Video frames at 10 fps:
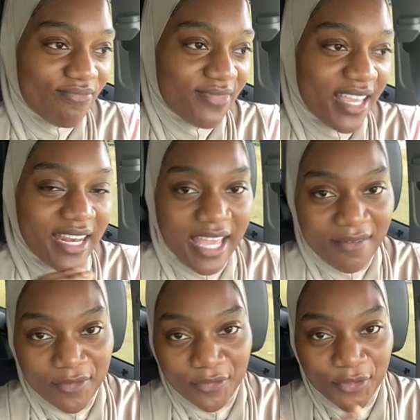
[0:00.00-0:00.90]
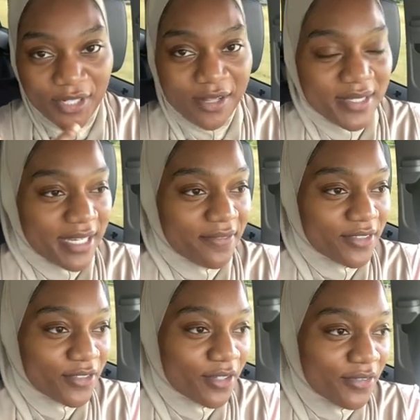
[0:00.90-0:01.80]
in Haverford outside of
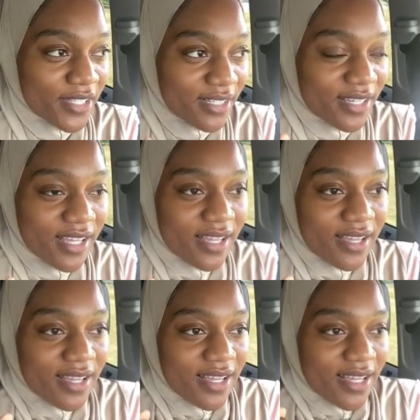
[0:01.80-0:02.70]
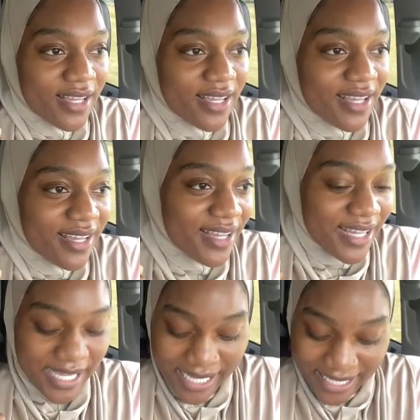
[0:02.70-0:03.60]
Philadelphia.
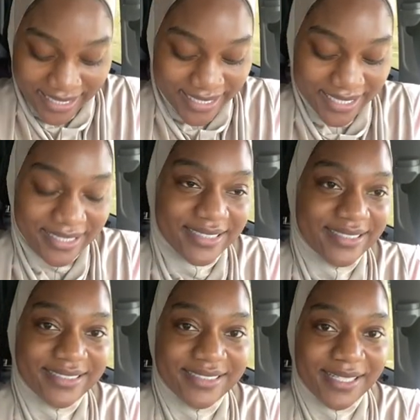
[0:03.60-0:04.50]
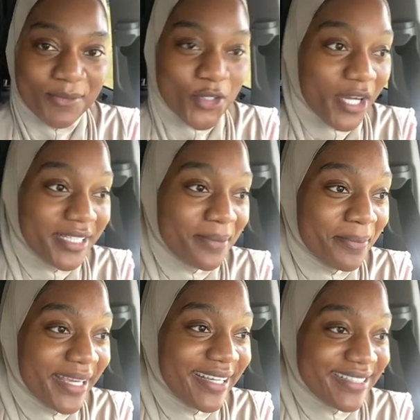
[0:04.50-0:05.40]
And I'm trying to
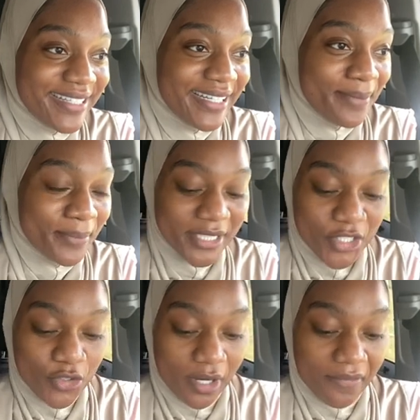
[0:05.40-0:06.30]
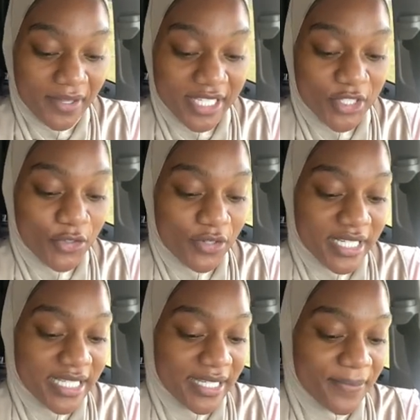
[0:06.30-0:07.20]
make time, but this traffic is
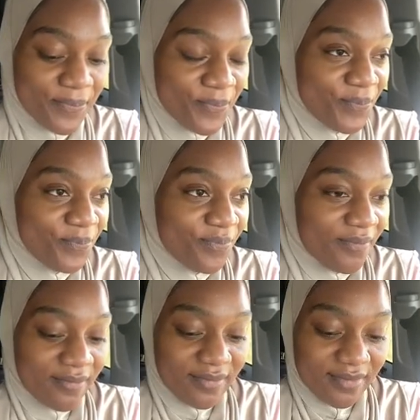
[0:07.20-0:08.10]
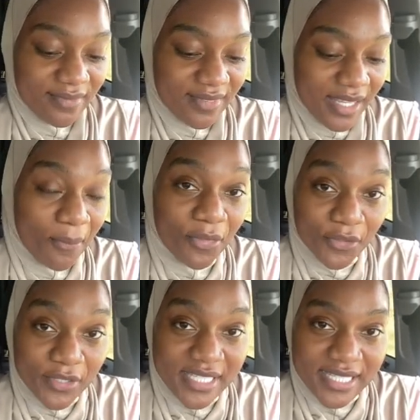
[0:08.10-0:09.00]
crazy. I'm
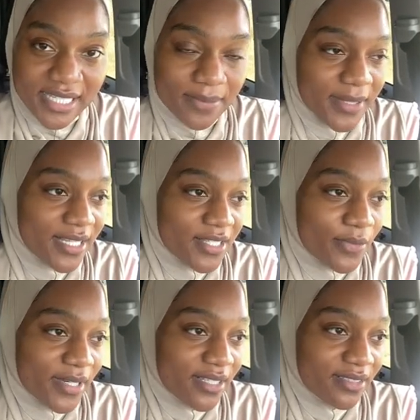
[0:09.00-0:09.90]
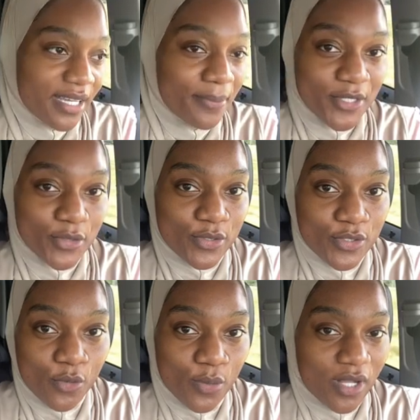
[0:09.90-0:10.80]
36 minutes away. I've been doing
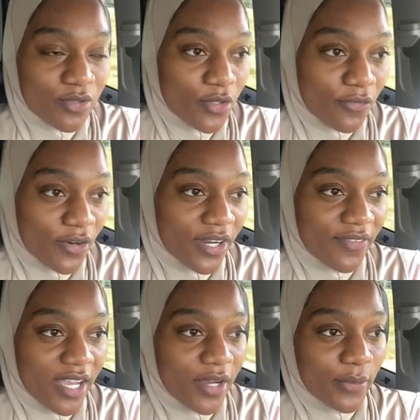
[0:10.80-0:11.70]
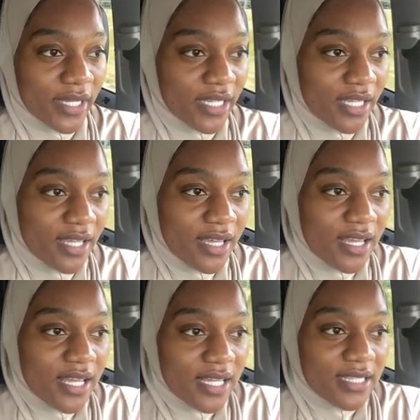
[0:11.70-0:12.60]
so well so far on the highway.
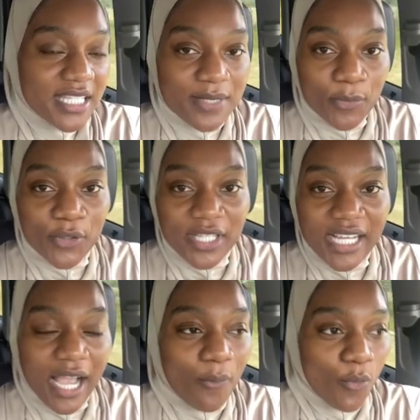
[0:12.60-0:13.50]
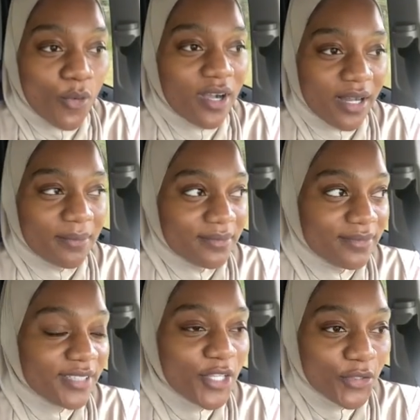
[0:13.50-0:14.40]
This morning I woke up
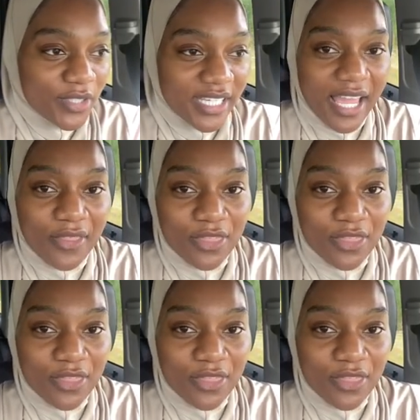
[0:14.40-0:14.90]
literally at